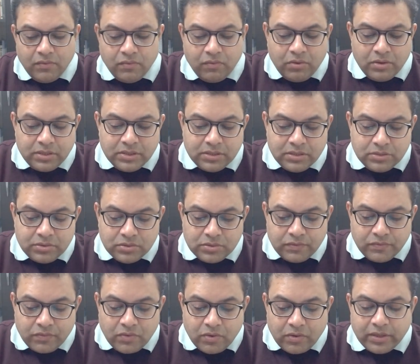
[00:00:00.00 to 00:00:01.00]
What is the source
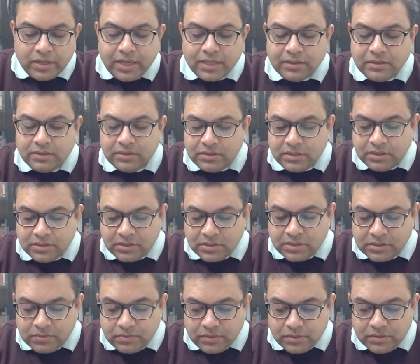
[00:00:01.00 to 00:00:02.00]
of contact? The six
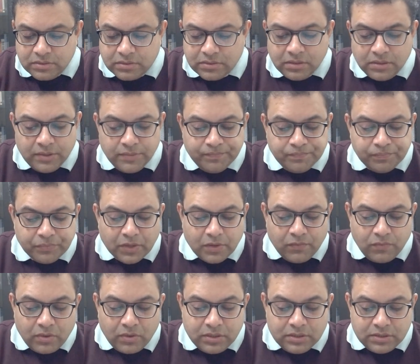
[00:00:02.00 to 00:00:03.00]
sense fields.
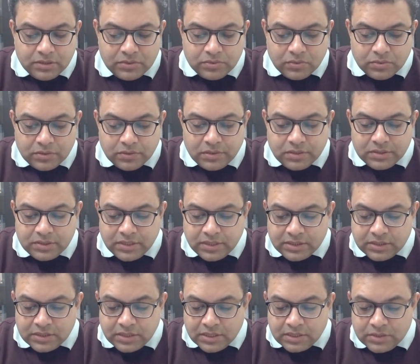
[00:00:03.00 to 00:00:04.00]
What is the source of the
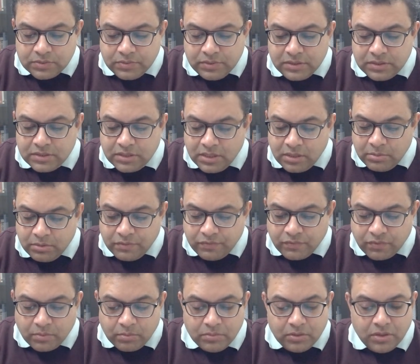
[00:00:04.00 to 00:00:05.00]
six sense fields? Name and
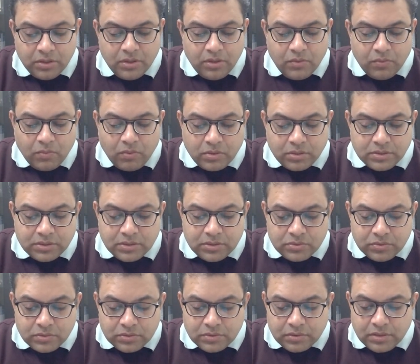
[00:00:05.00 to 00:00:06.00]
form. What is the
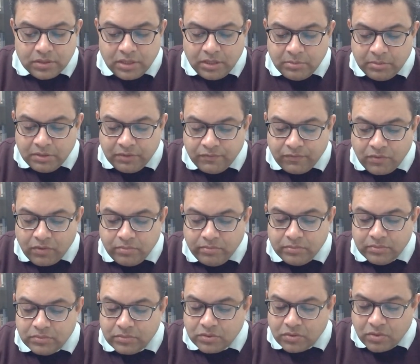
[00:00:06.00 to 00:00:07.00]
source of the name and form?
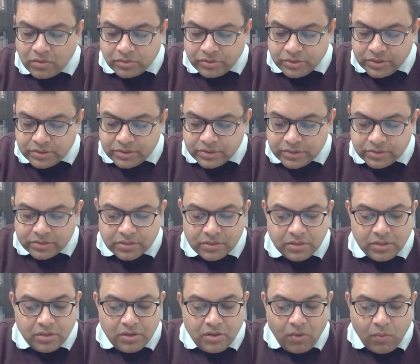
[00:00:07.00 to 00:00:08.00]
Consciousness.
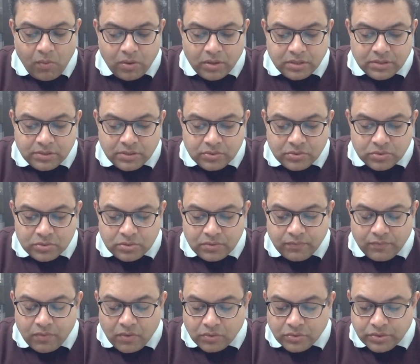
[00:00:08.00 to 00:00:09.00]
What is the source
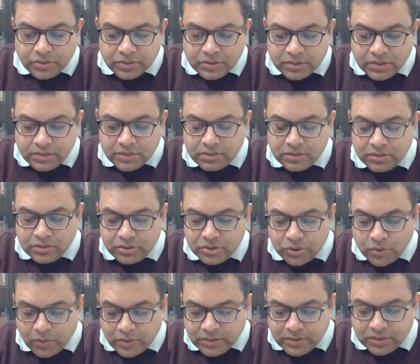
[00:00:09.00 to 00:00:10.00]
of consciousness?
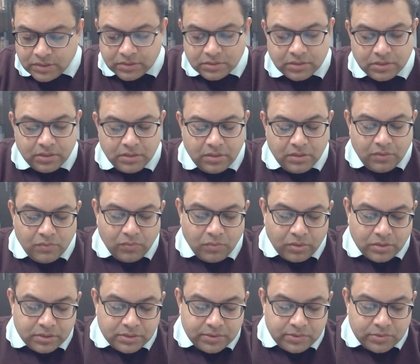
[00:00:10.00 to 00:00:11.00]
Choices.
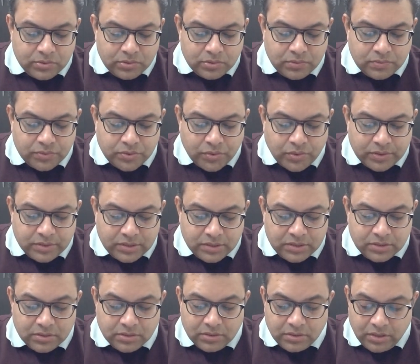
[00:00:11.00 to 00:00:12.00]
What is the source of
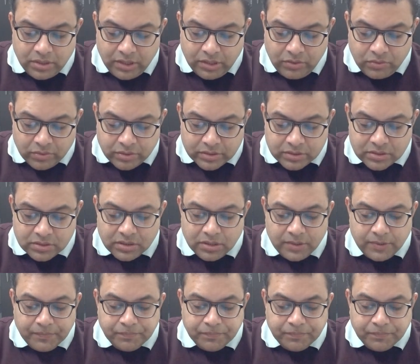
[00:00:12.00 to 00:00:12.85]
choices? Ignorance.